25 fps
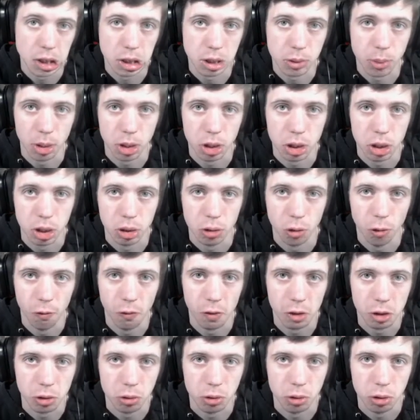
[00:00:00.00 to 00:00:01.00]
switches
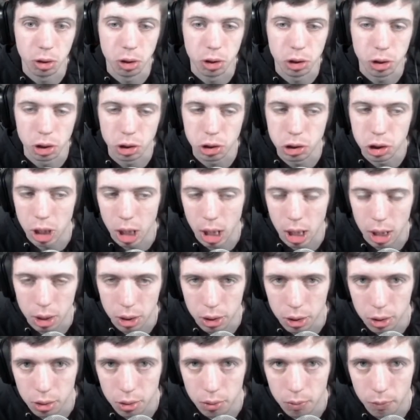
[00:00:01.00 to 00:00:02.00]
over to just
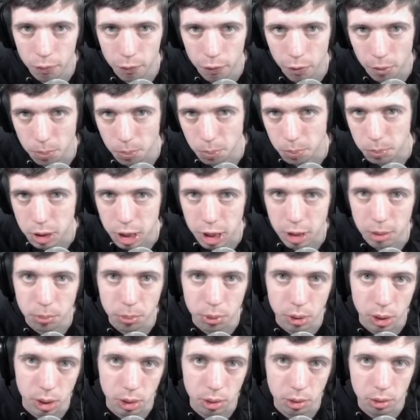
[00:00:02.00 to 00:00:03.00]
chatting from
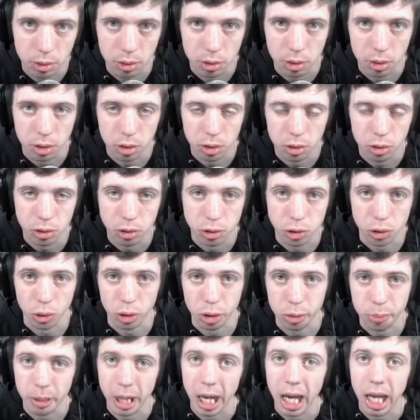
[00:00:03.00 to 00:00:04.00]
gameplay. So
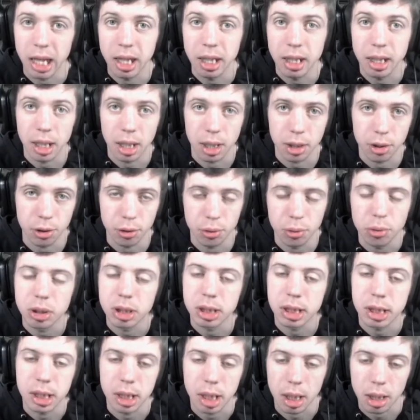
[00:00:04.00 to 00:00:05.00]
it's behind it, you
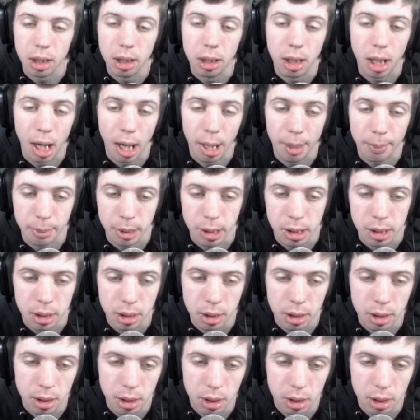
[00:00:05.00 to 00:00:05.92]
don't see it happening.